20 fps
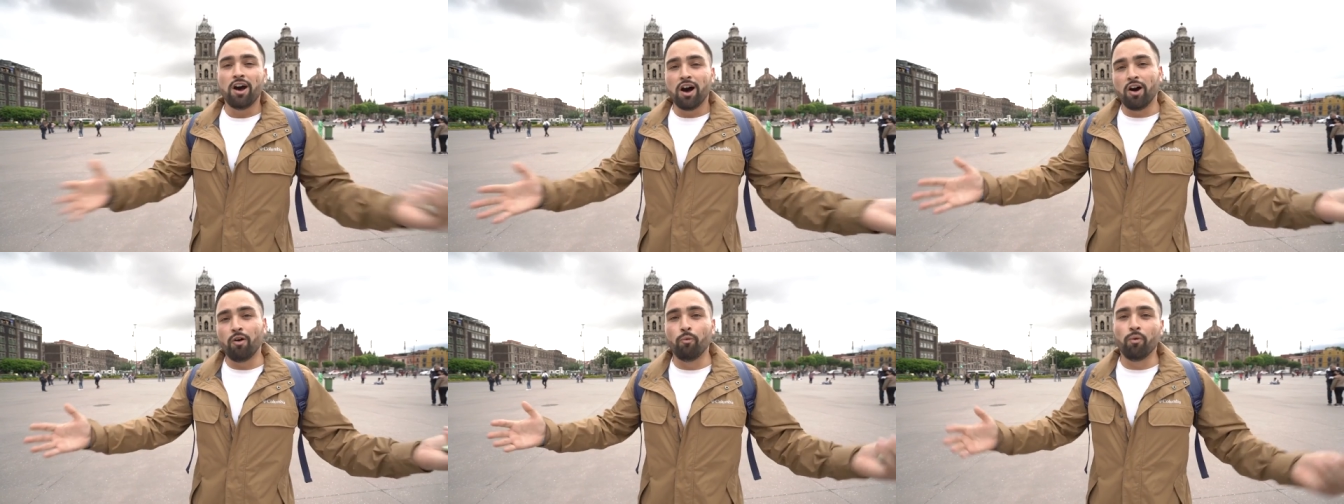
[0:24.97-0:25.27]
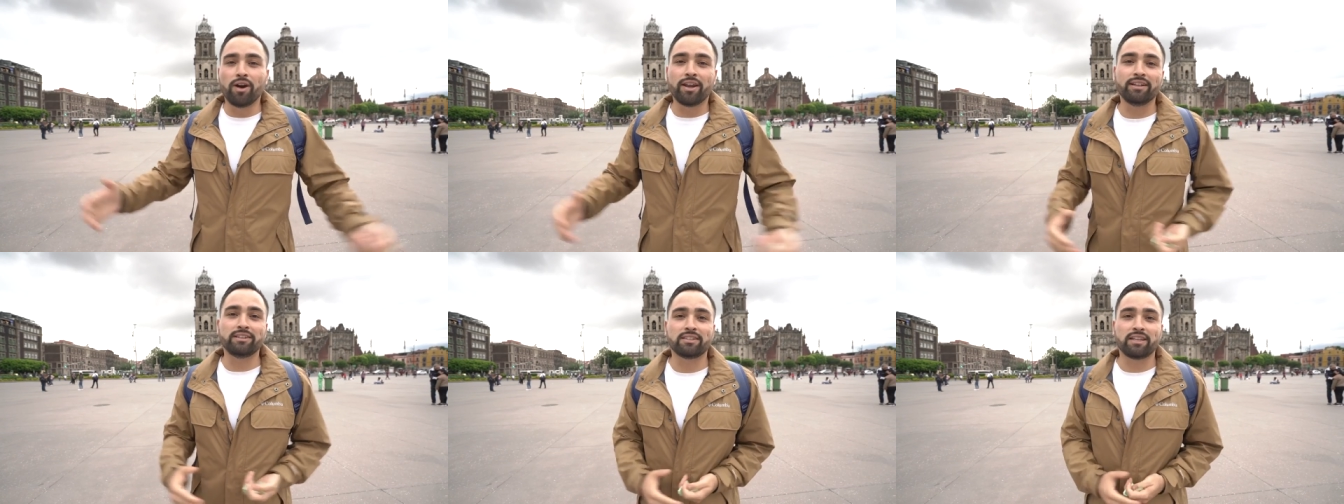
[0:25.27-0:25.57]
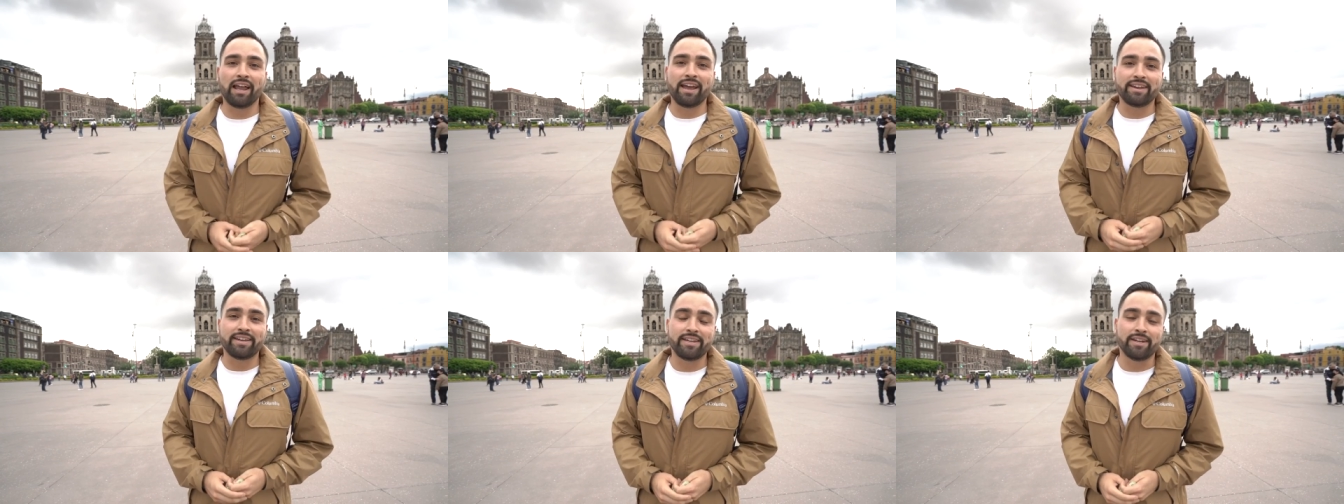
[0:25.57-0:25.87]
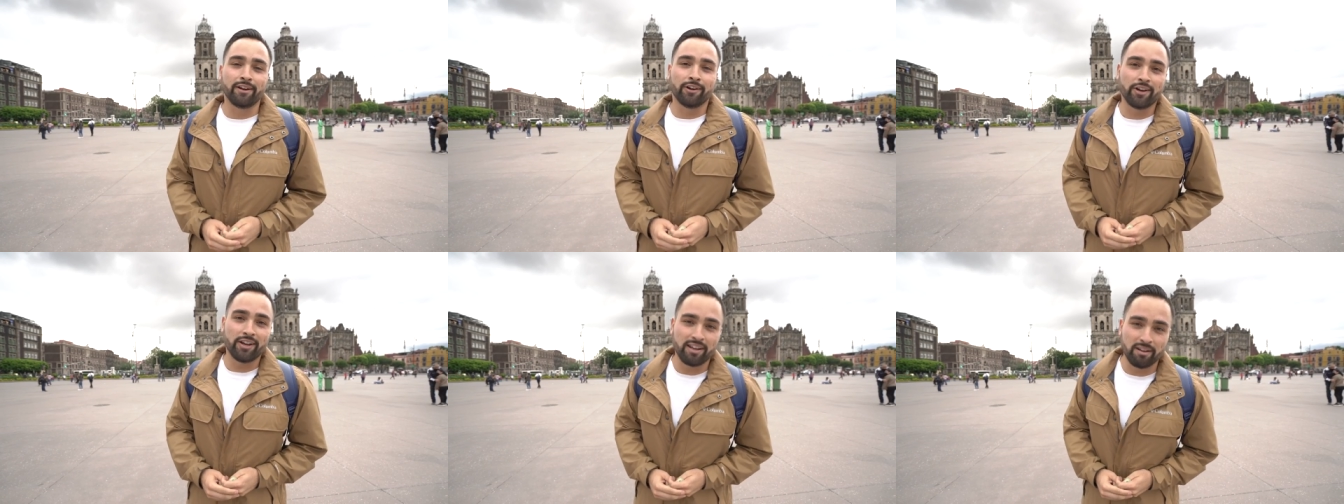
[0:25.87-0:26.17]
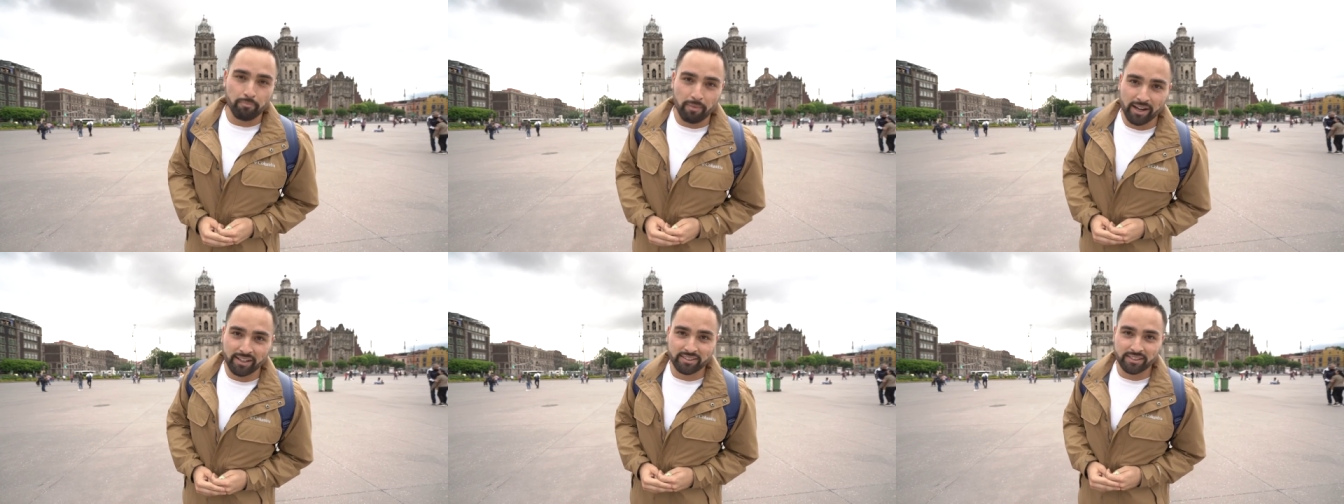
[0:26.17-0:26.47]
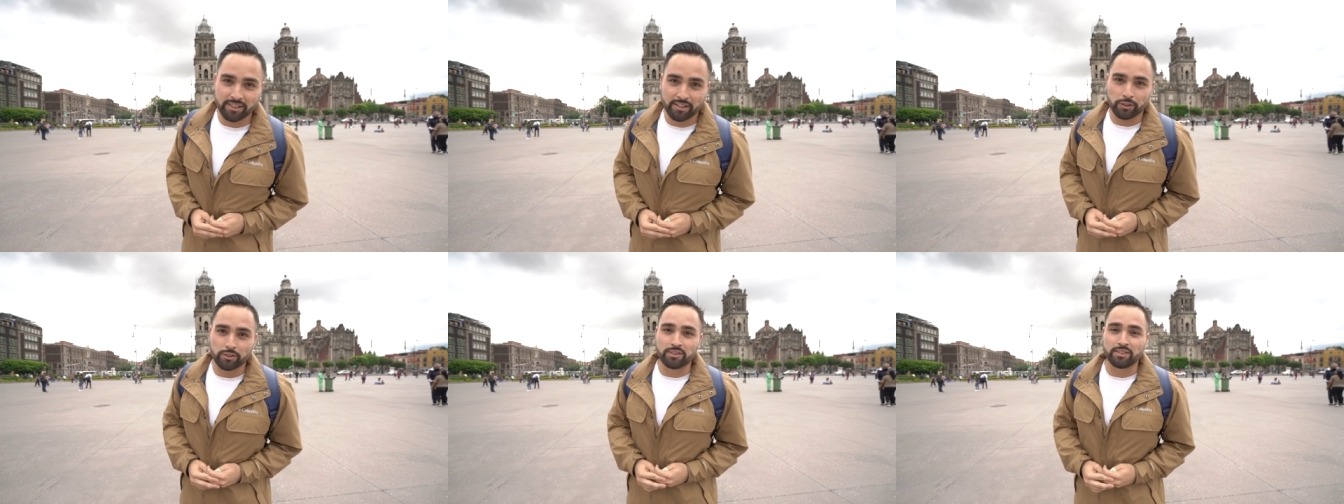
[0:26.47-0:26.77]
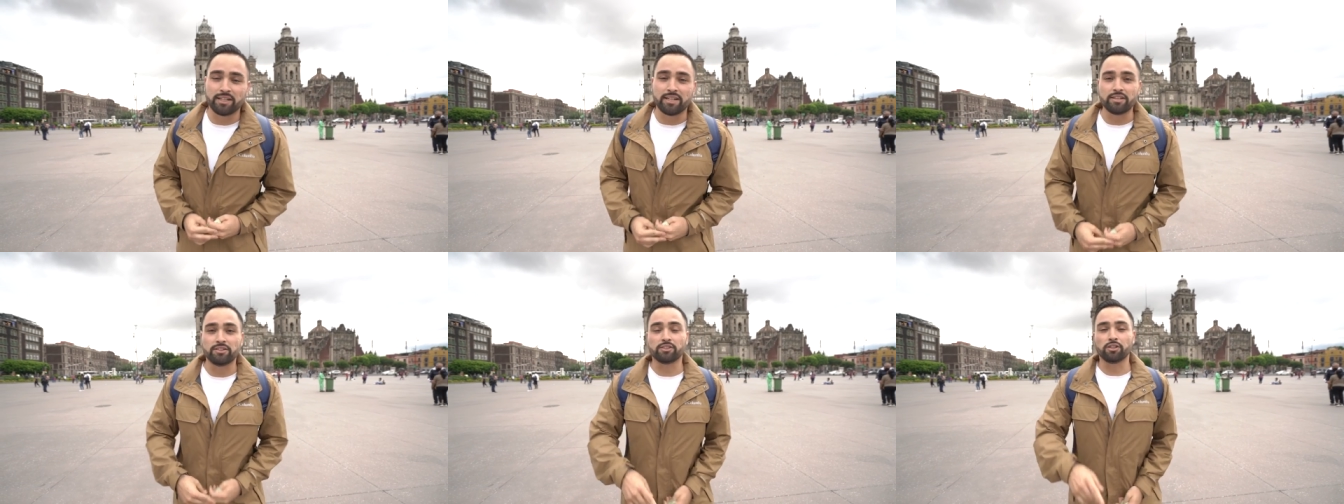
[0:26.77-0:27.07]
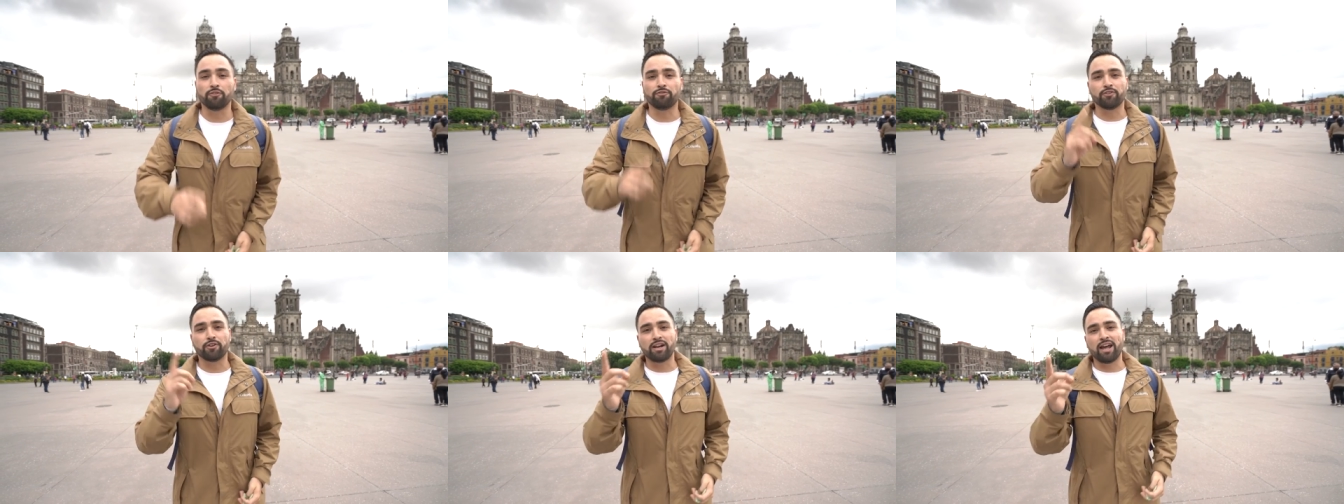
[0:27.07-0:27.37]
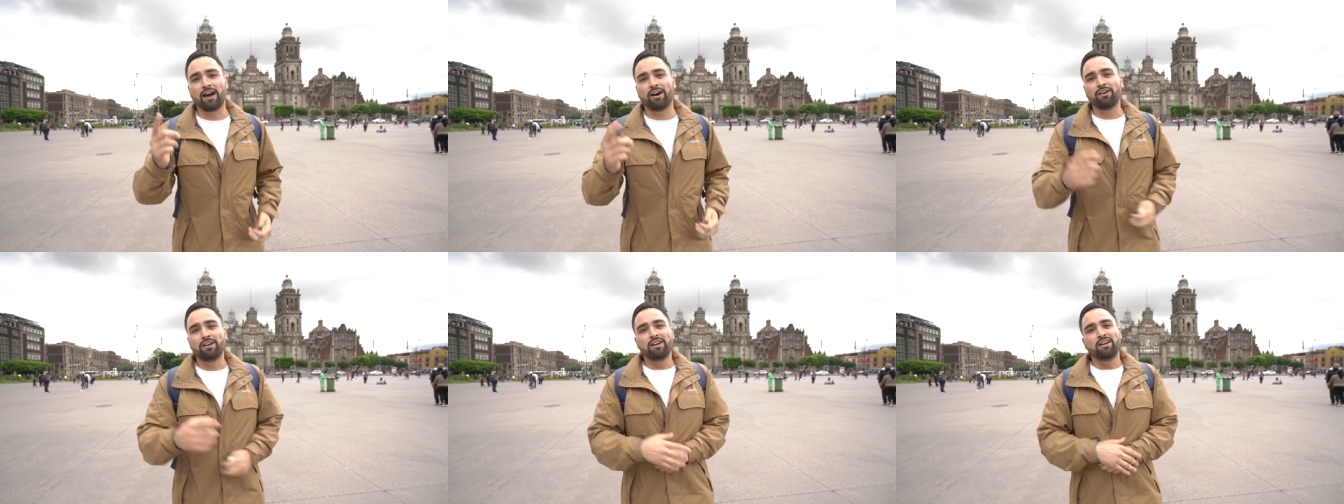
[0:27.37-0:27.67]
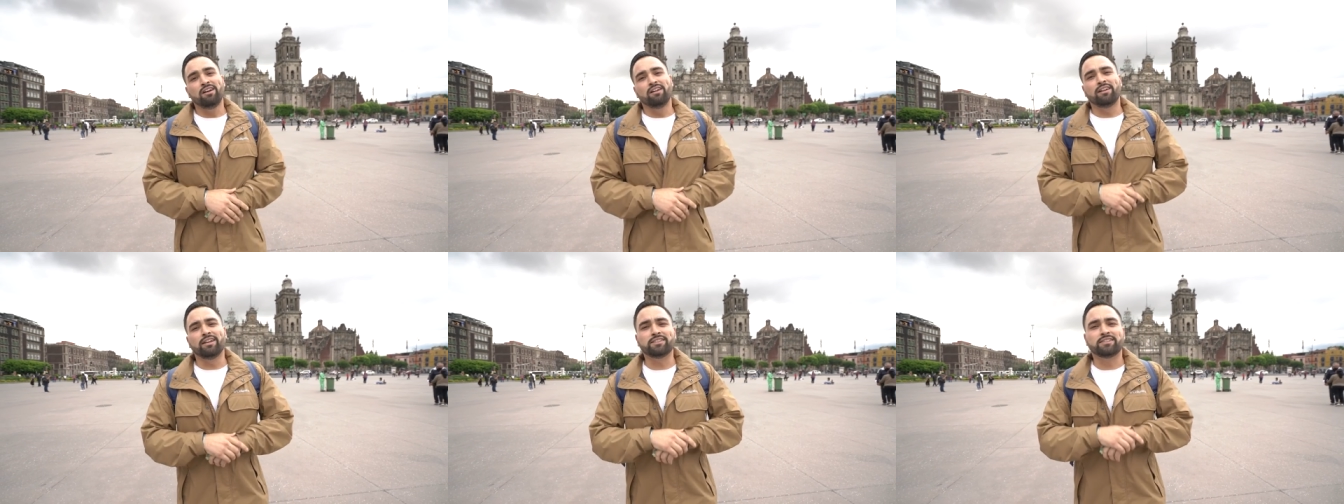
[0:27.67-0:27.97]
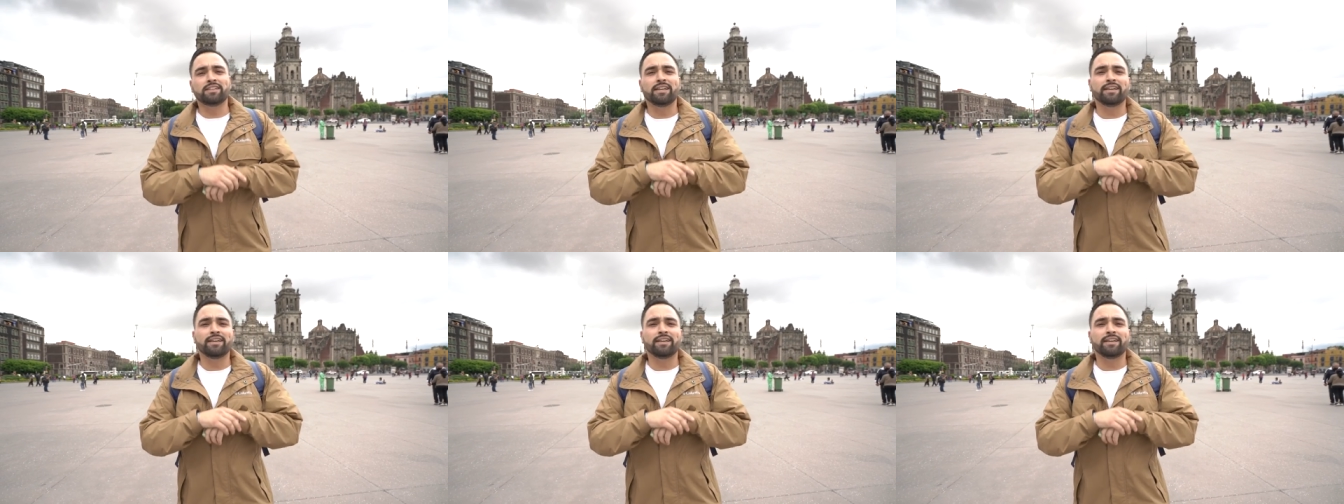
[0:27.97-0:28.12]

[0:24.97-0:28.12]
on what it's like here in Mexico City. So for now, let's